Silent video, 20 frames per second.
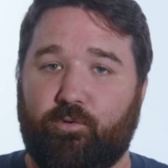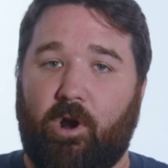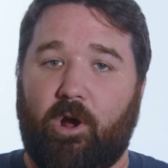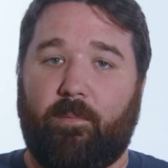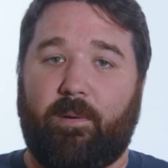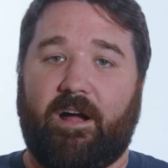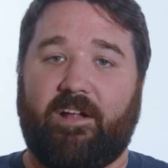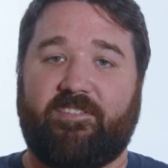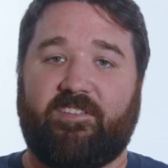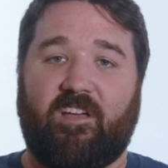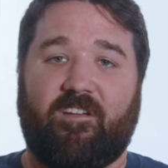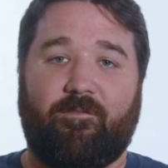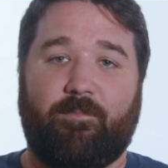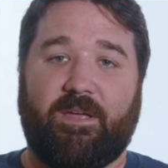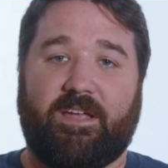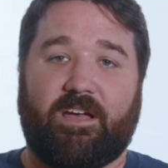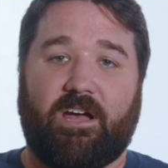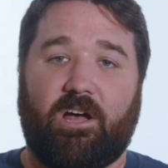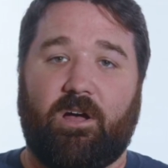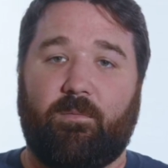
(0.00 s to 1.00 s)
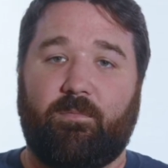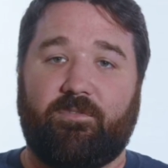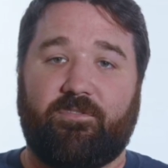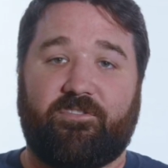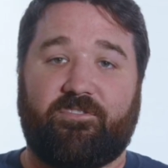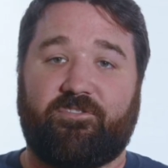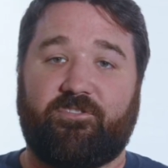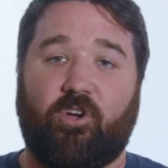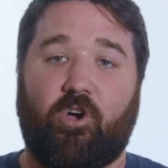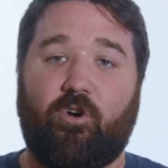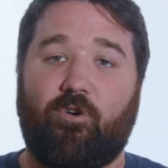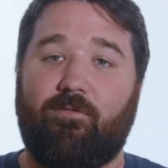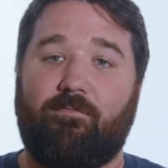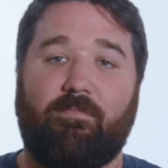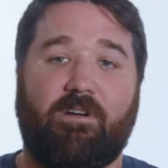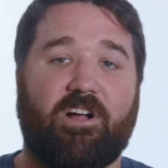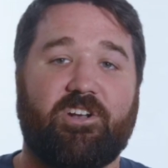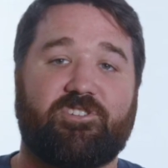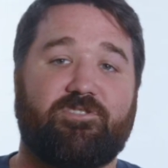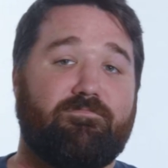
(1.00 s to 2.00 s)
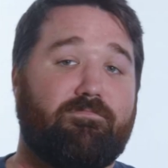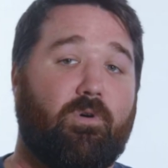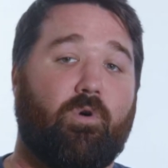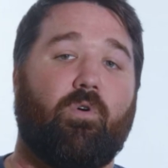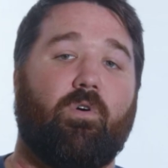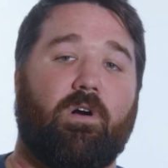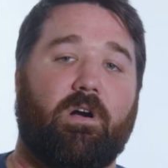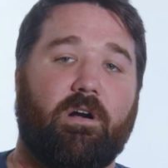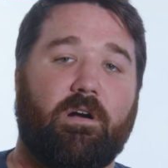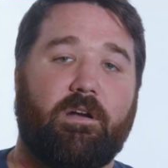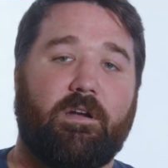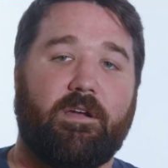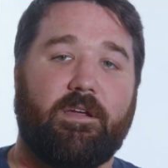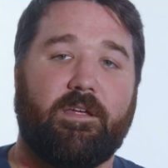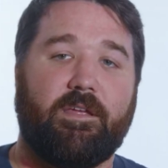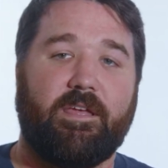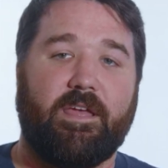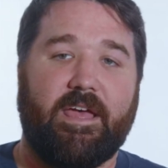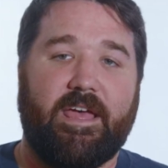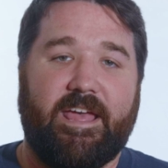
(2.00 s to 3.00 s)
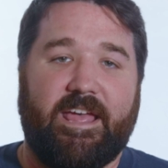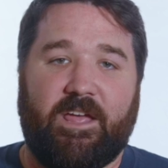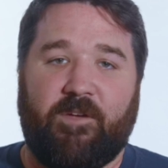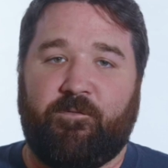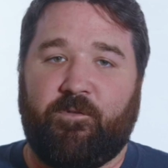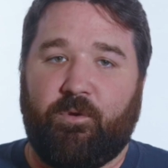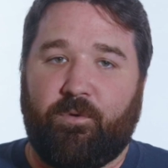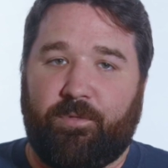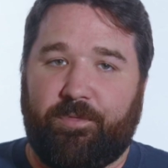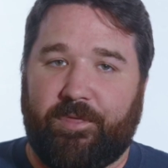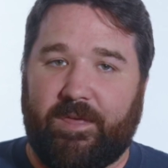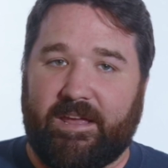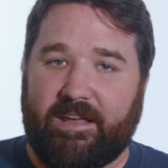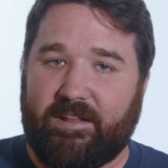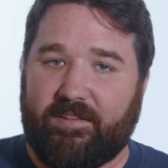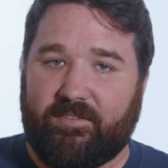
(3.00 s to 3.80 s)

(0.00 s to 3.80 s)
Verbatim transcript: robots have become so much more. If you think